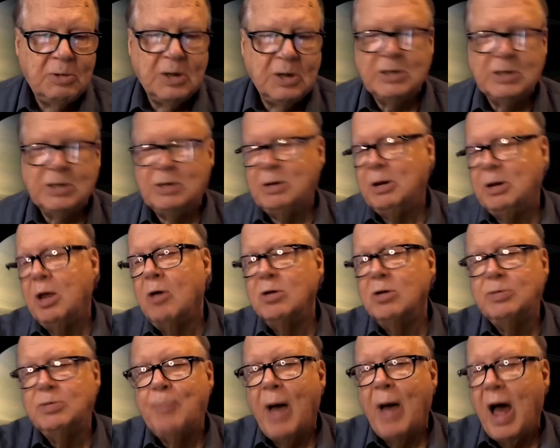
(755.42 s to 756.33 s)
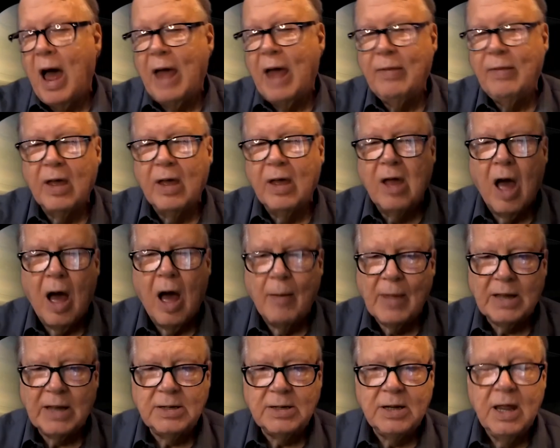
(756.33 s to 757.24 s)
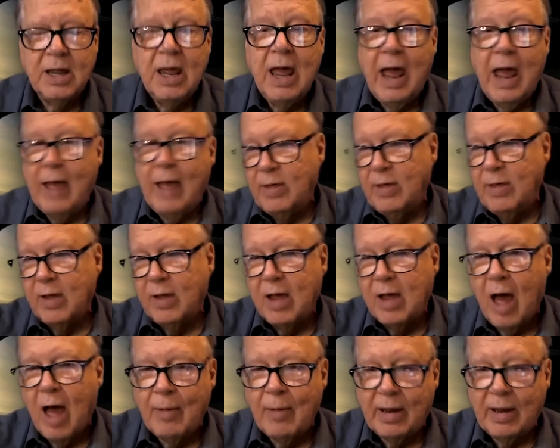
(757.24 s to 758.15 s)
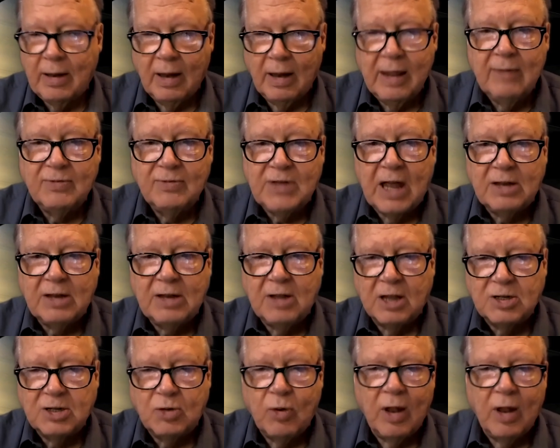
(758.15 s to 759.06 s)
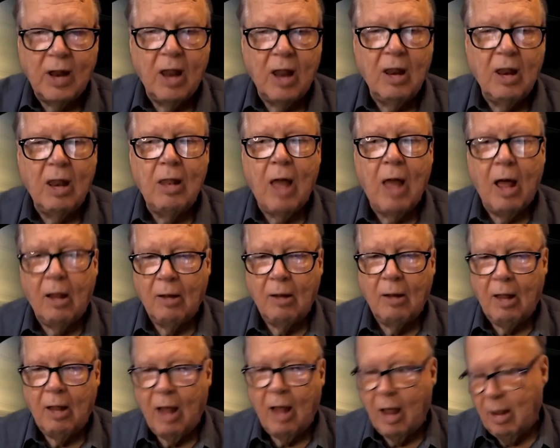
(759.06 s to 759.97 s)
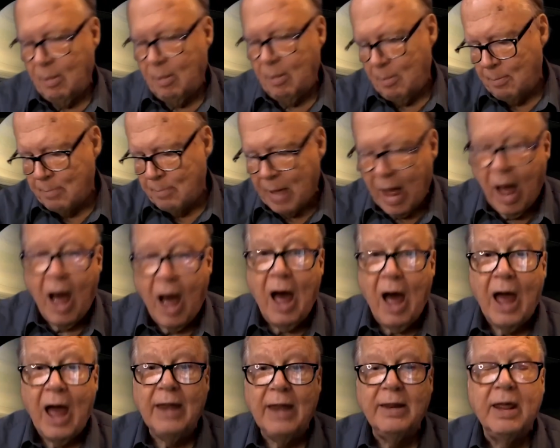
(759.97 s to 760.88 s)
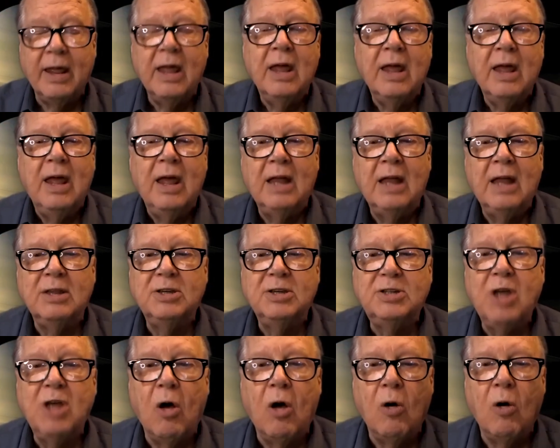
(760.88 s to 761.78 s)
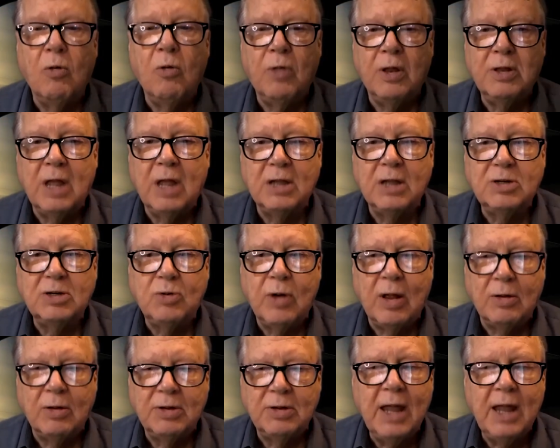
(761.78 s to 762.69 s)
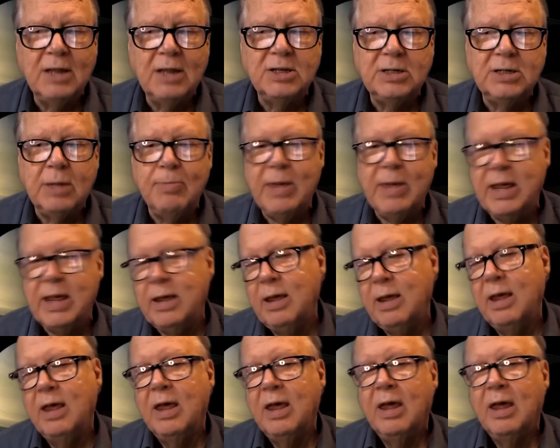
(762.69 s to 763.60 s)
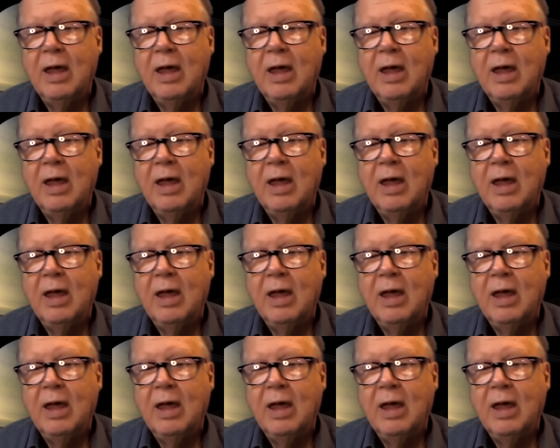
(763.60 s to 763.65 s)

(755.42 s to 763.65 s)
just goes behind the comet, and then the comet leaves that dust trail behind, and so the dust trail tends to be